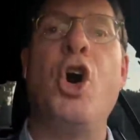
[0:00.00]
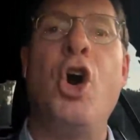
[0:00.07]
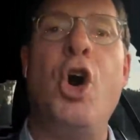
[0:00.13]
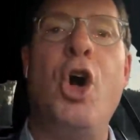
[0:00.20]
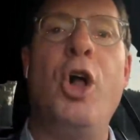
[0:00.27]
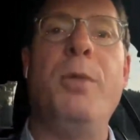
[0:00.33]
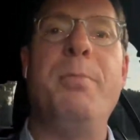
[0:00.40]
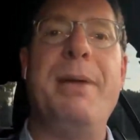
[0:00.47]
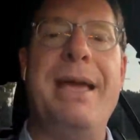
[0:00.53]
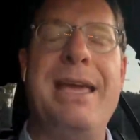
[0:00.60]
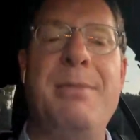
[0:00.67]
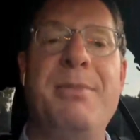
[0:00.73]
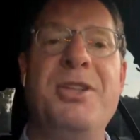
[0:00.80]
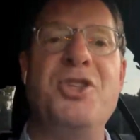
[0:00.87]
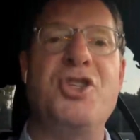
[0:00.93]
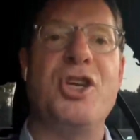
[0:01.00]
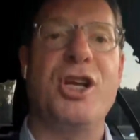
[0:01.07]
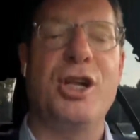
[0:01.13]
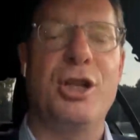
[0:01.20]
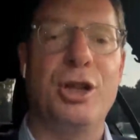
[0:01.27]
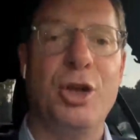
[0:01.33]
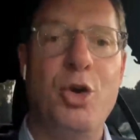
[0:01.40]
all payments
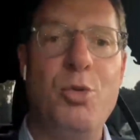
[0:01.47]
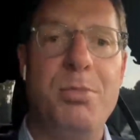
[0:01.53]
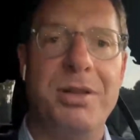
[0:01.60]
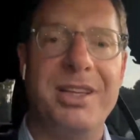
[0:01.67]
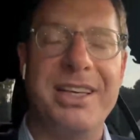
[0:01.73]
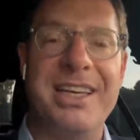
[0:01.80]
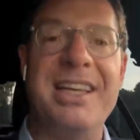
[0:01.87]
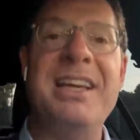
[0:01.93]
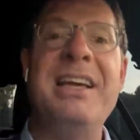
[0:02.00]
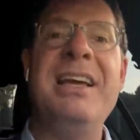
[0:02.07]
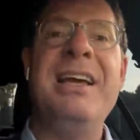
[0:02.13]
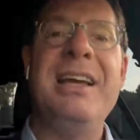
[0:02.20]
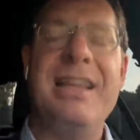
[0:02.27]
globally